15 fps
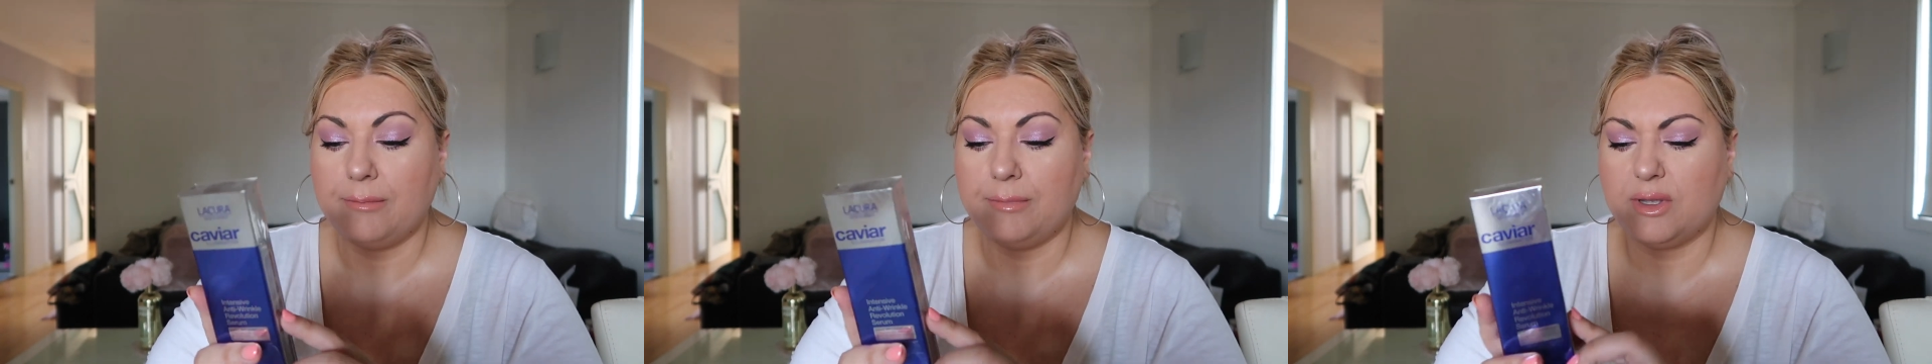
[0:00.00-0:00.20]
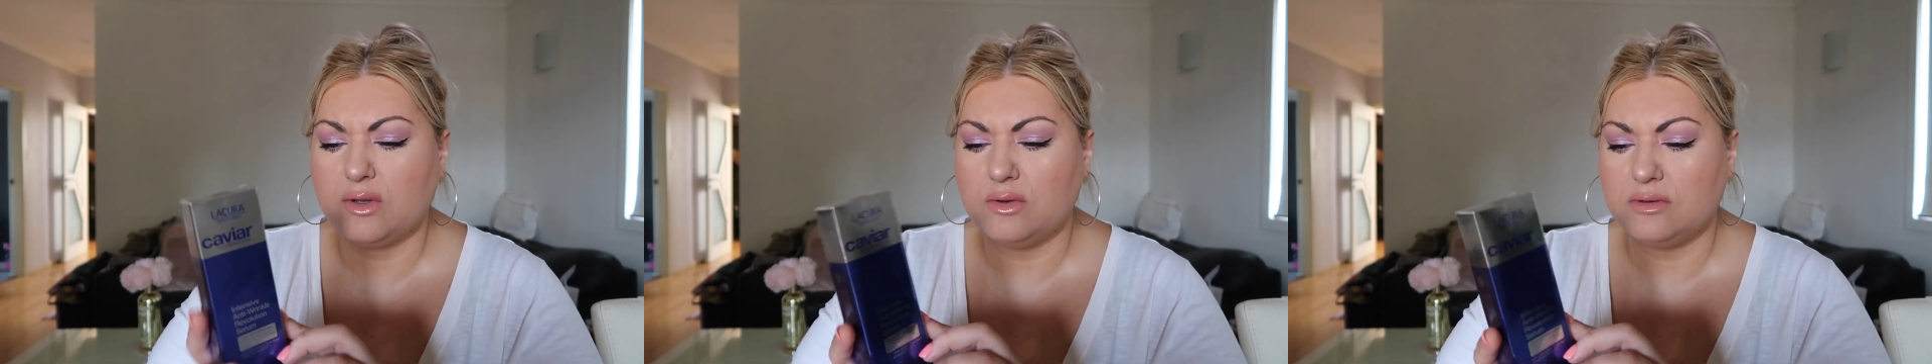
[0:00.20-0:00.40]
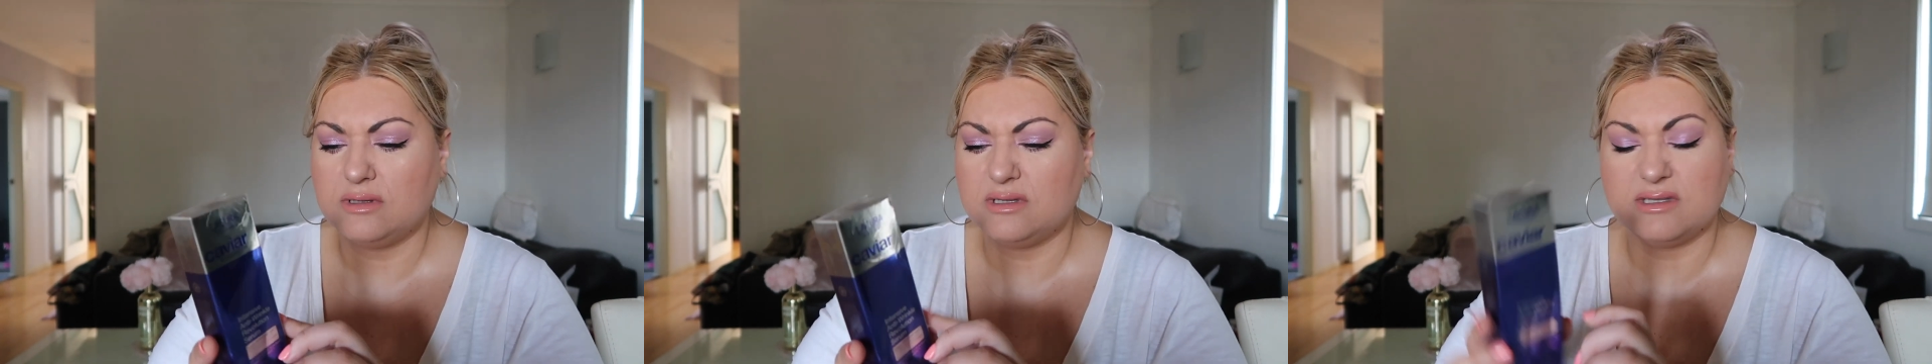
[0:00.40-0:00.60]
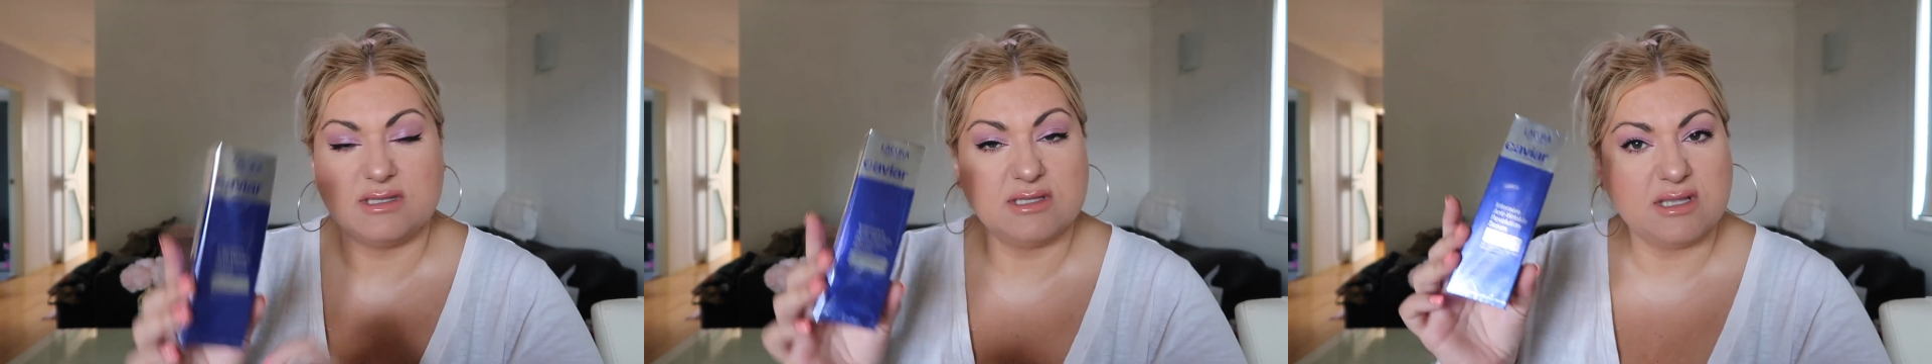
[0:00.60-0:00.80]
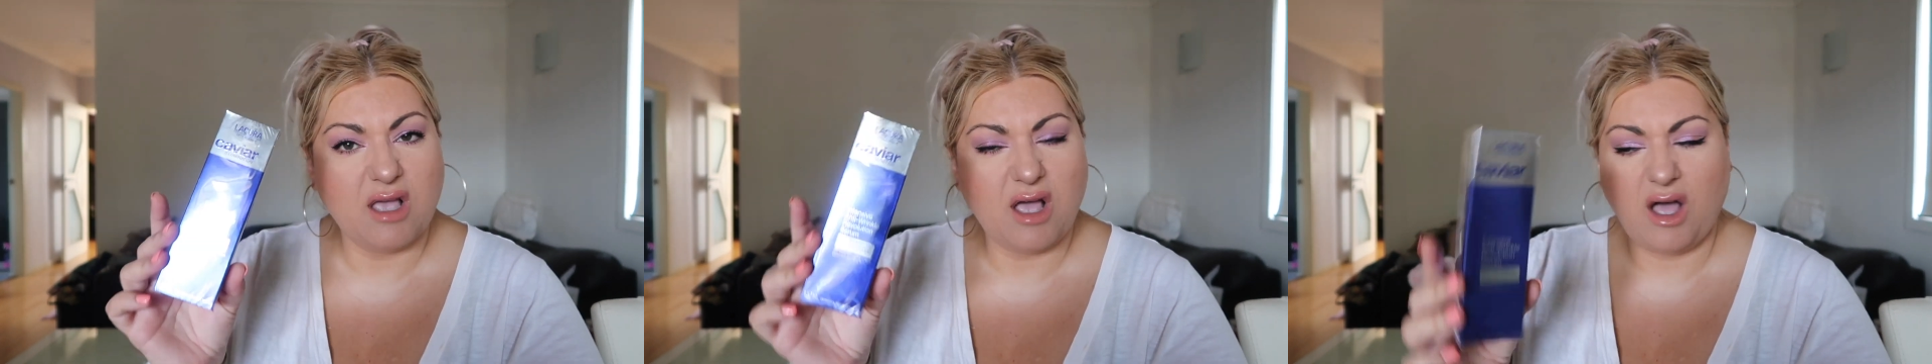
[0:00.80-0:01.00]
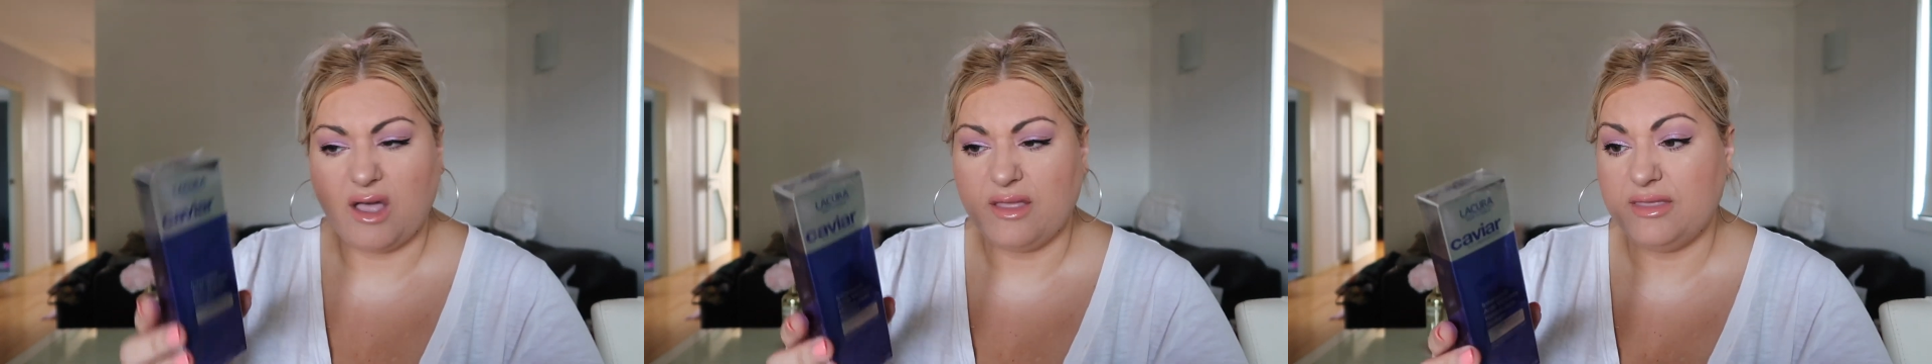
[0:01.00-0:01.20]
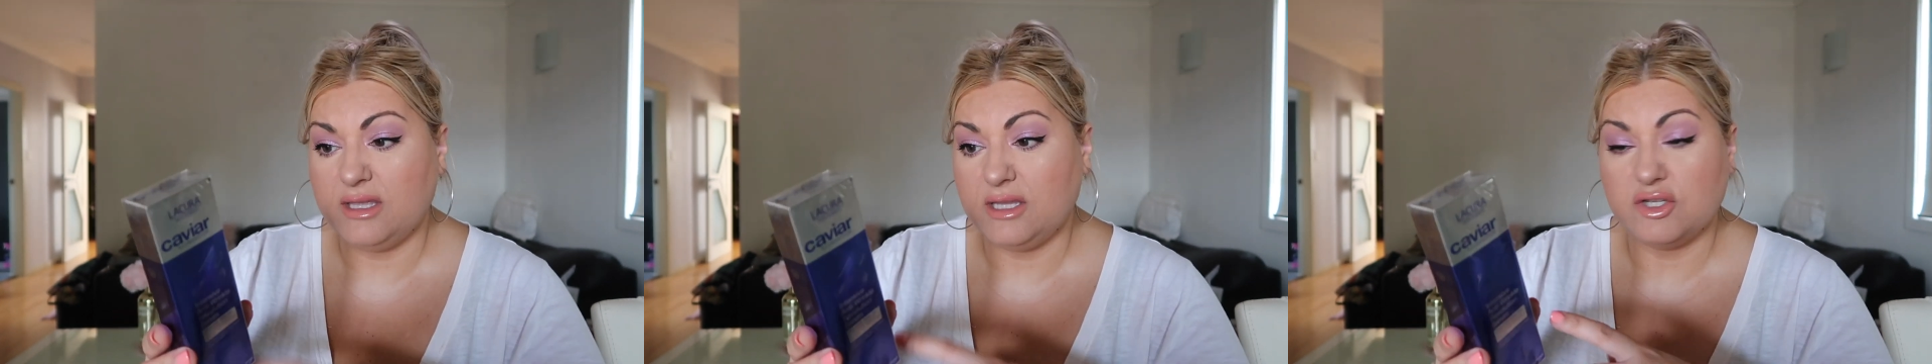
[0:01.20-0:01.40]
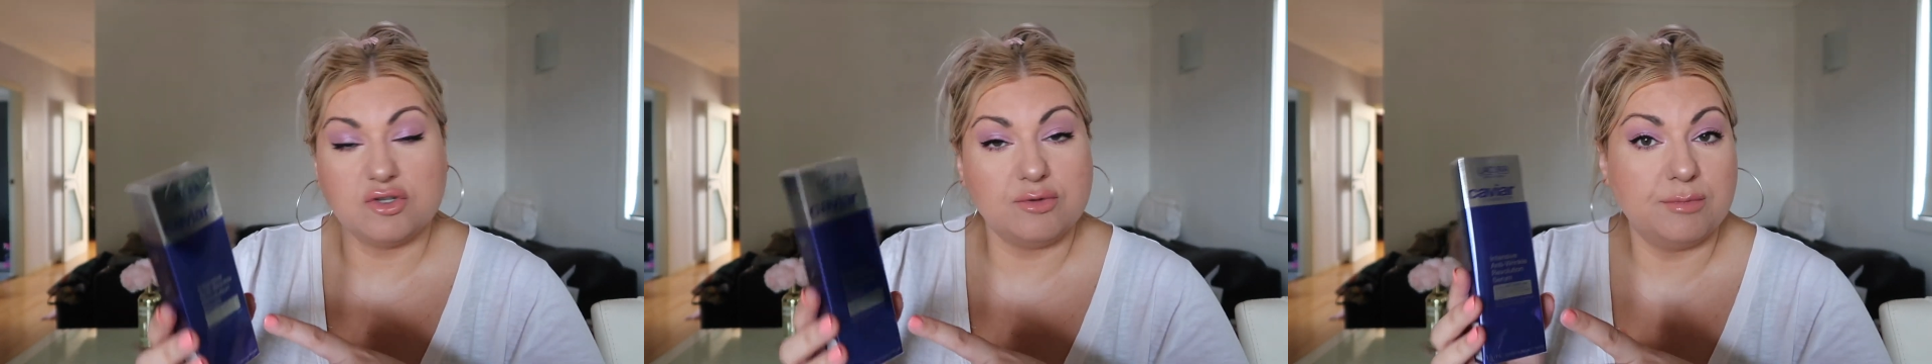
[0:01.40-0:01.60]
because I
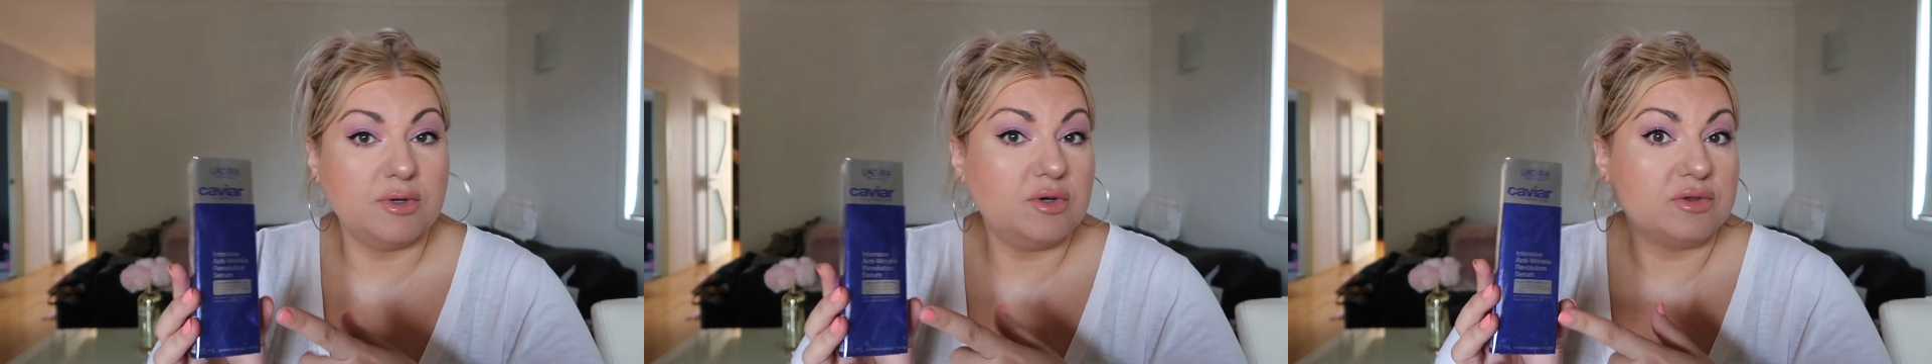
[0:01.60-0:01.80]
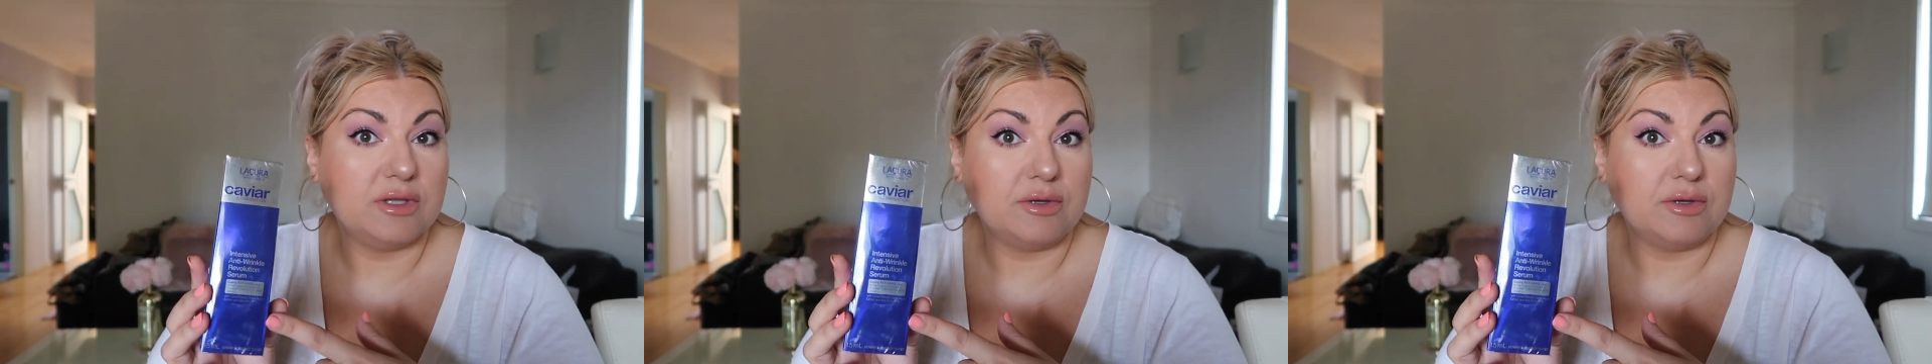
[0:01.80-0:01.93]
think it should be good.